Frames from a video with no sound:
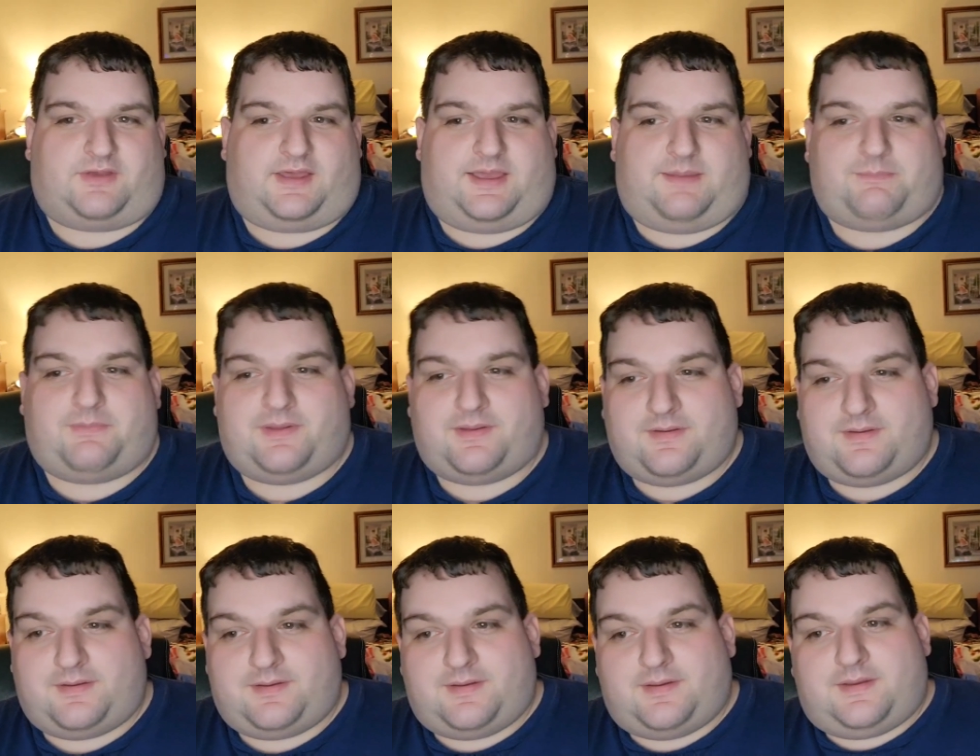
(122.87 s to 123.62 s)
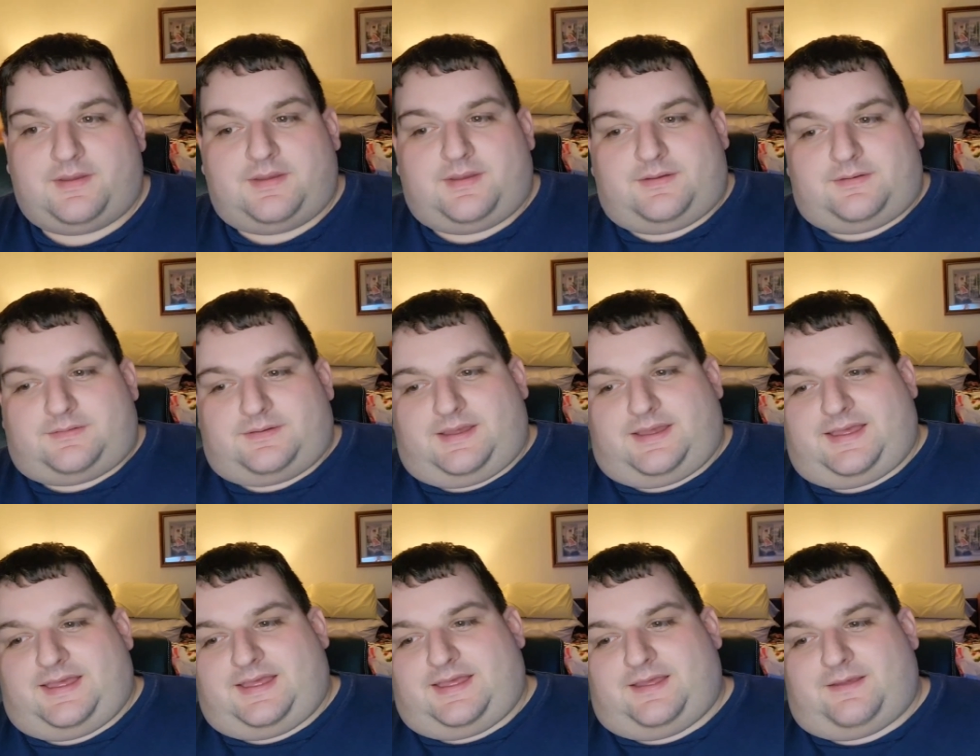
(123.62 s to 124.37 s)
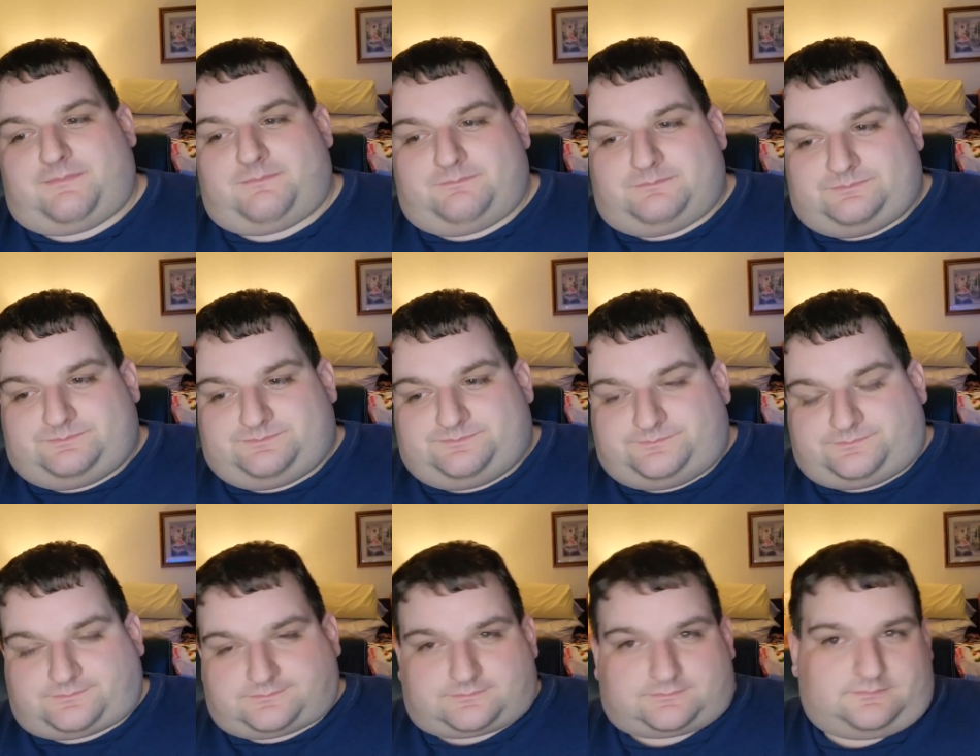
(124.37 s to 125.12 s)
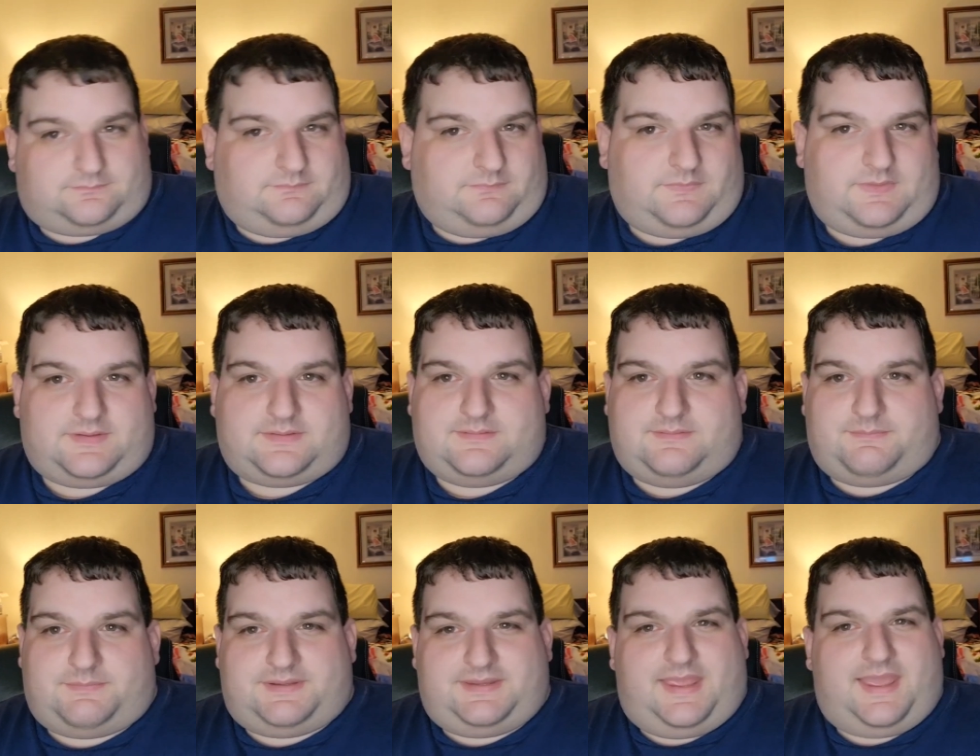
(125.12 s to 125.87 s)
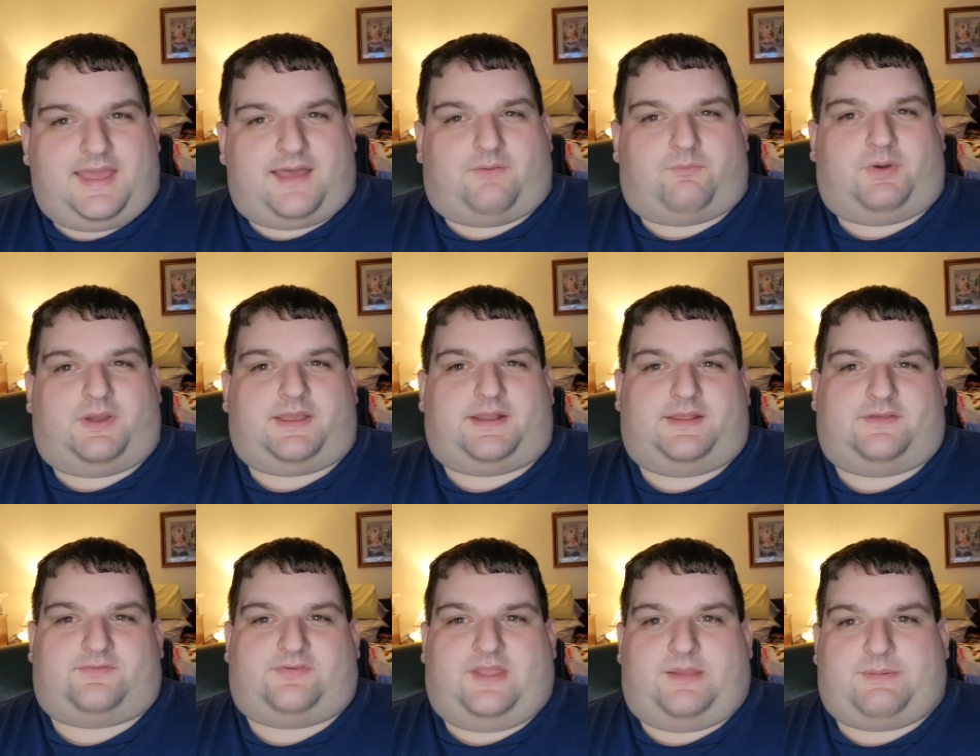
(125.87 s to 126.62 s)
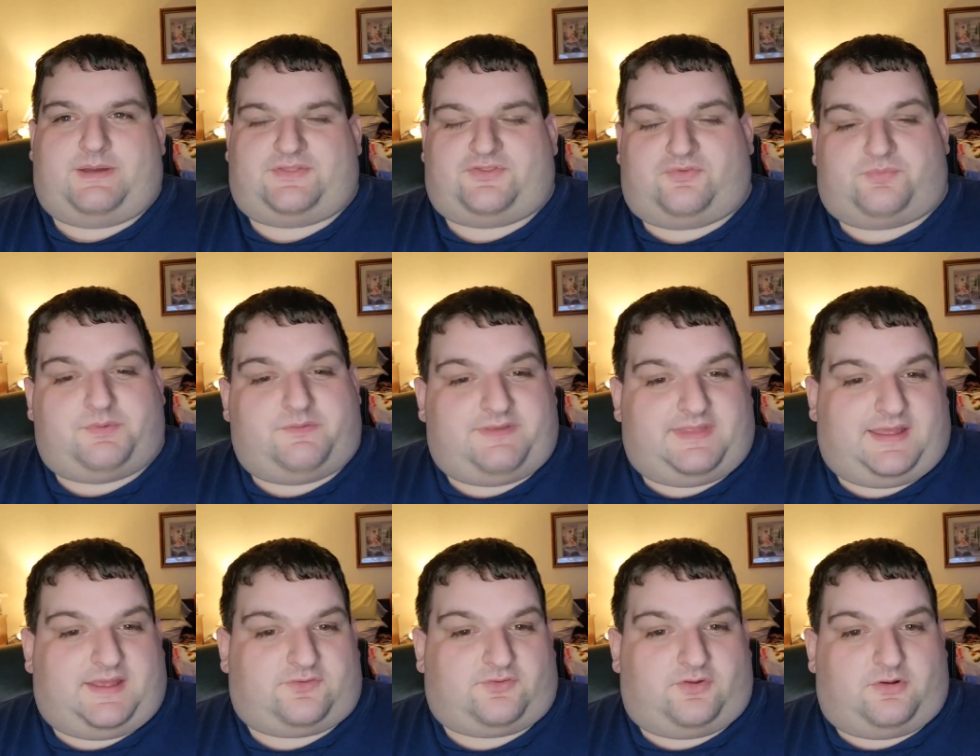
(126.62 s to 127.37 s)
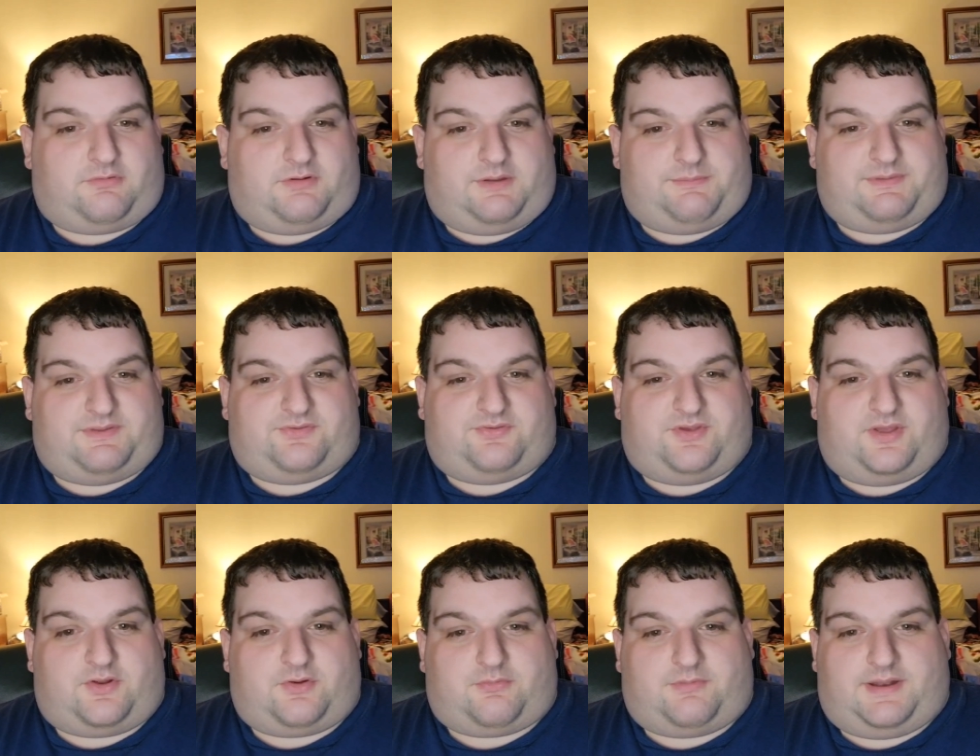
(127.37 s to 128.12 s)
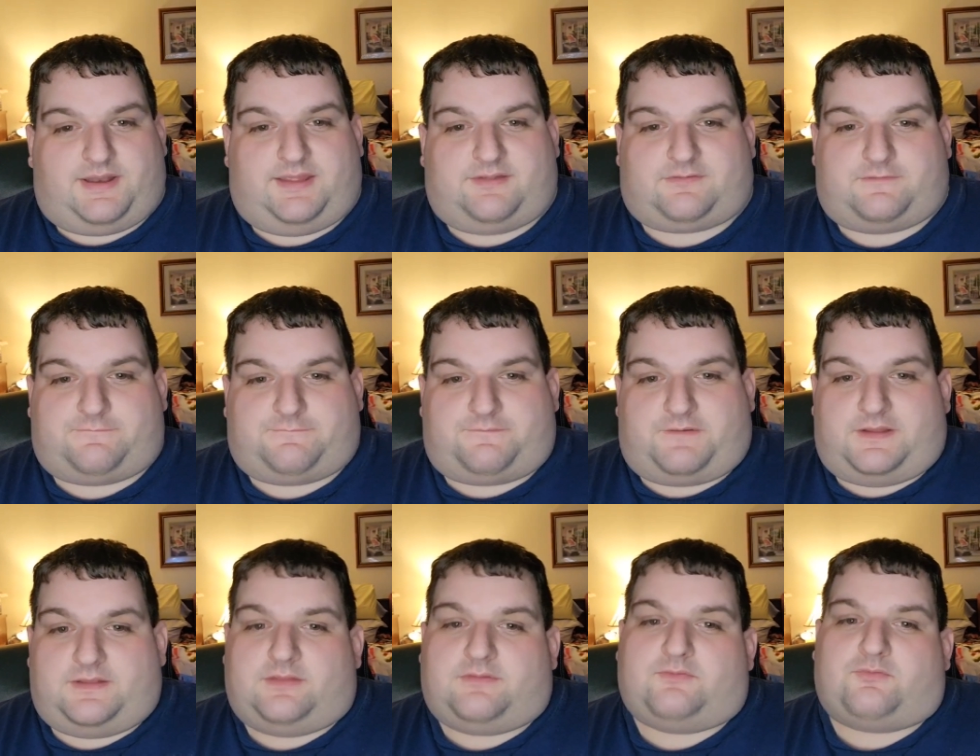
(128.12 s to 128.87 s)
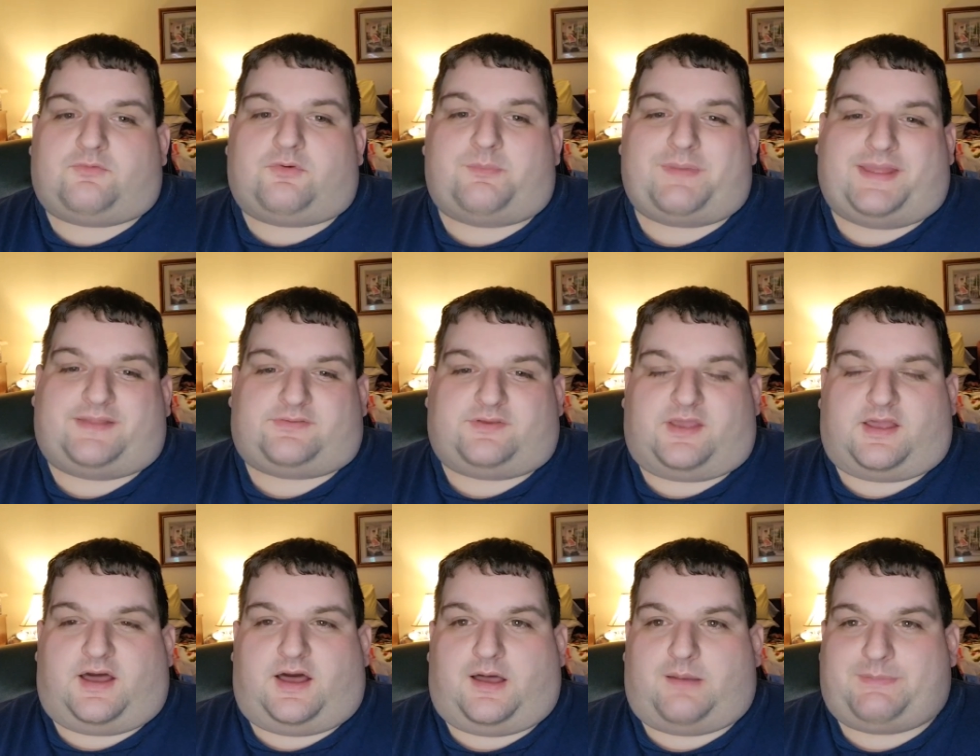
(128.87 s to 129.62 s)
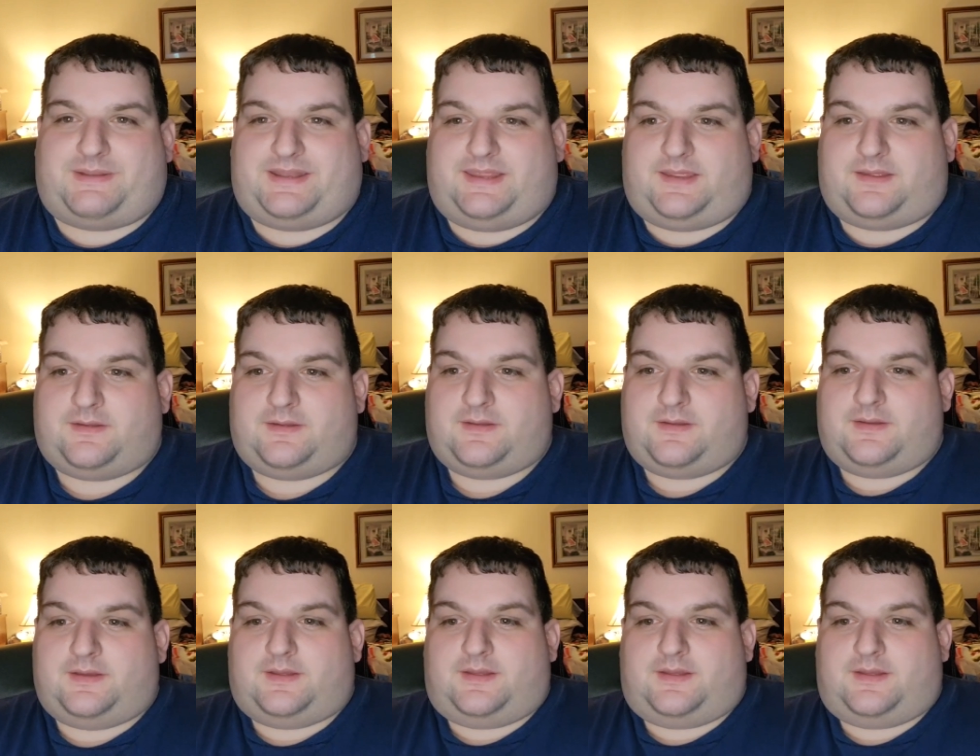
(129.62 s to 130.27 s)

at the time. But yeah, what can I say about this movie that hasn't already been said already? It's a fun romantic comedy.